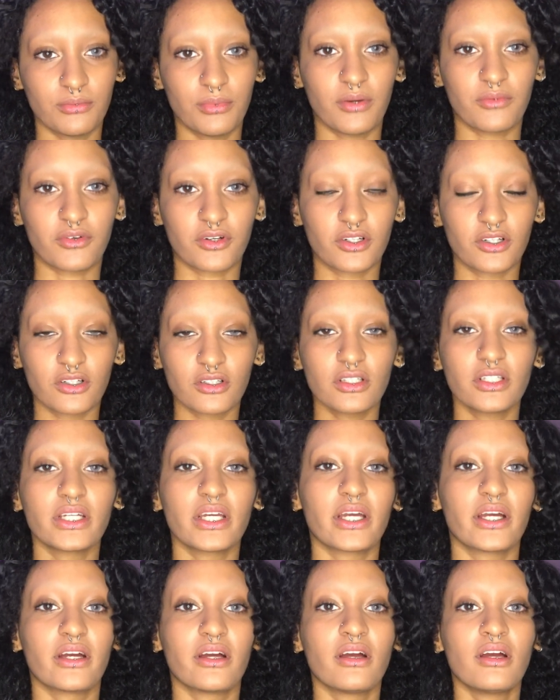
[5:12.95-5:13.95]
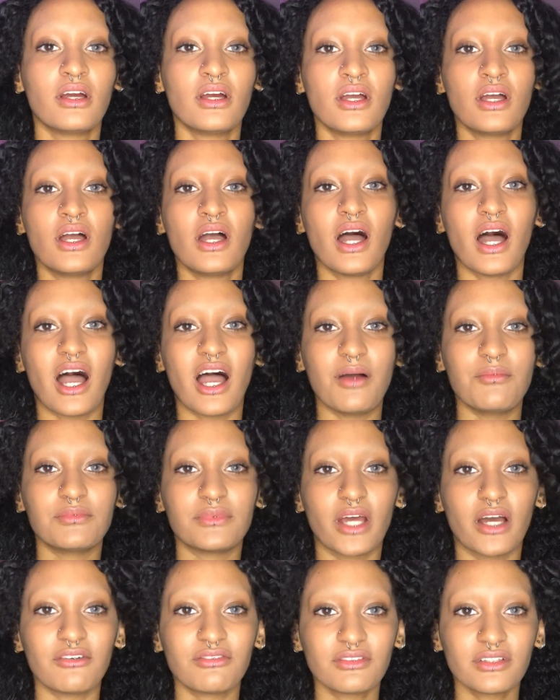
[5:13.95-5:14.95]
But for curly hair, I'm
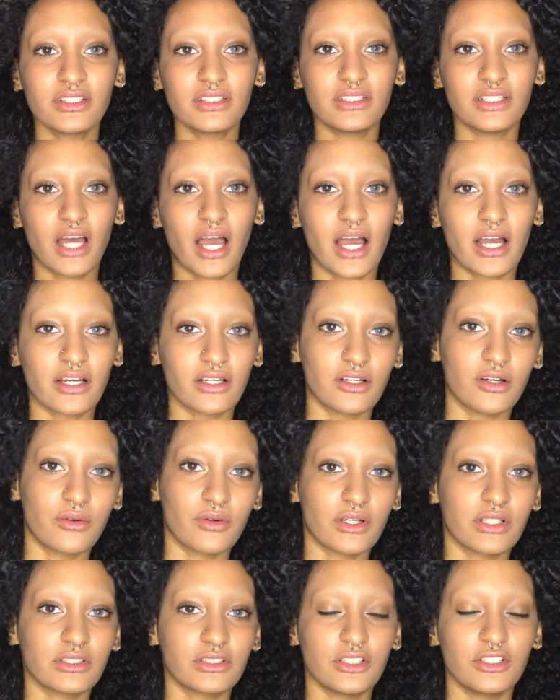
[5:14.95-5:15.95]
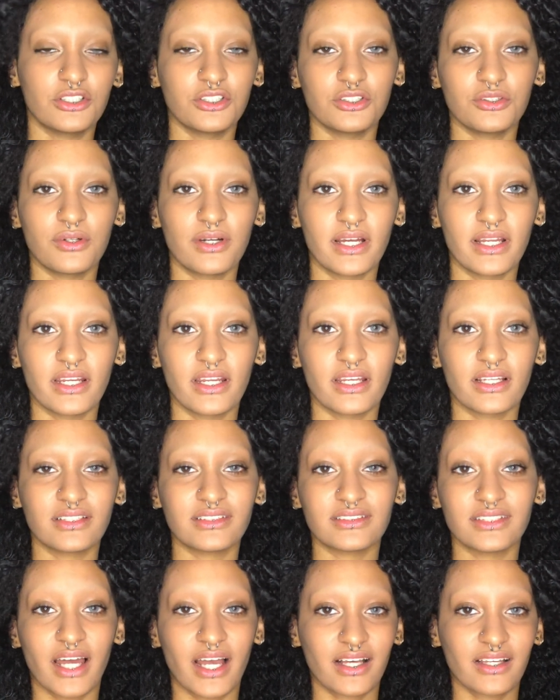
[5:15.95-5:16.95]
definitely not going to do it
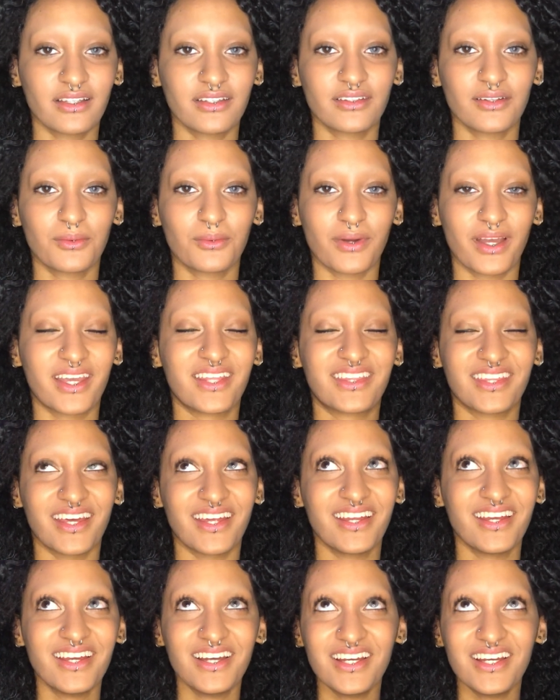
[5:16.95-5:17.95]
exactly the way that